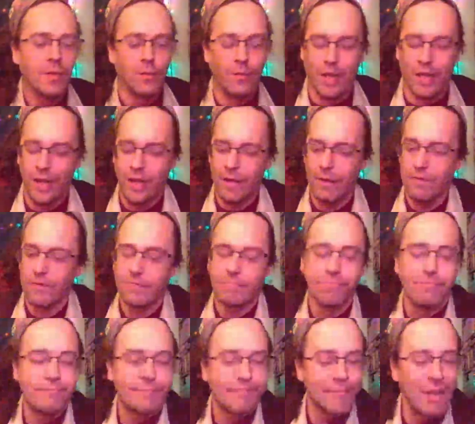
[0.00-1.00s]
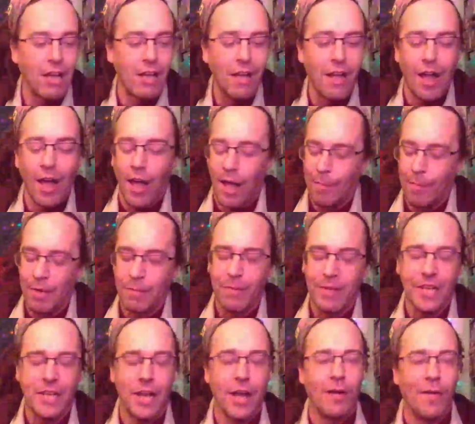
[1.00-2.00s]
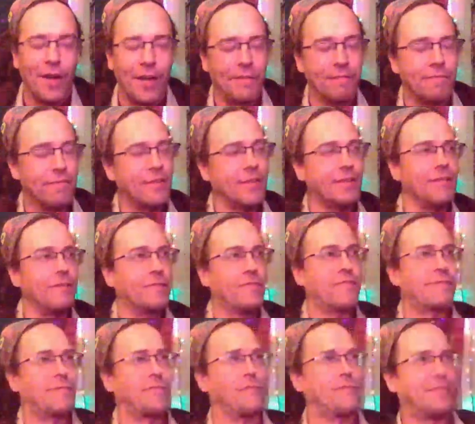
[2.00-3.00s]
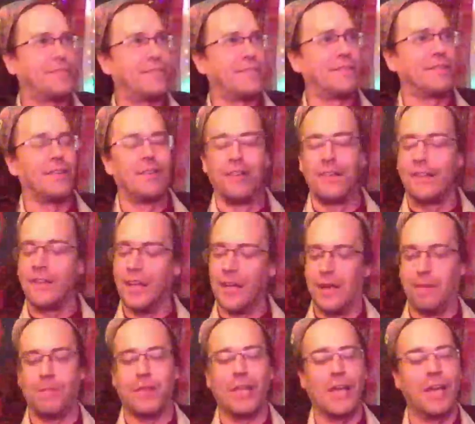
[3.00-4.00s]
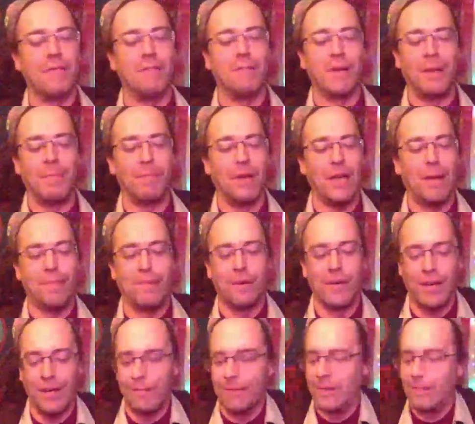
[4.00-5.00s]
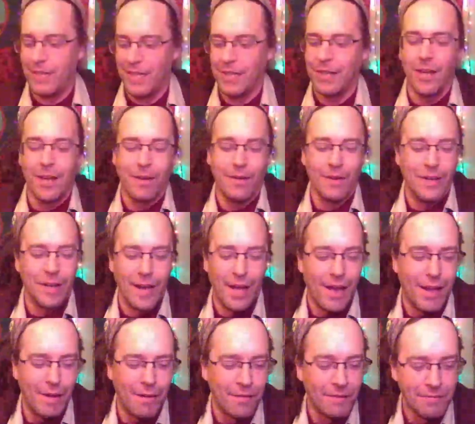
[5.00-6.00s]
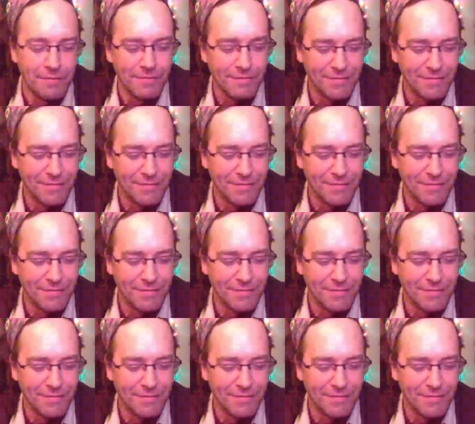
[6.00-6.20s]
Well, I'm gonna be going. I'm getting my paper. I'm gonna be going now.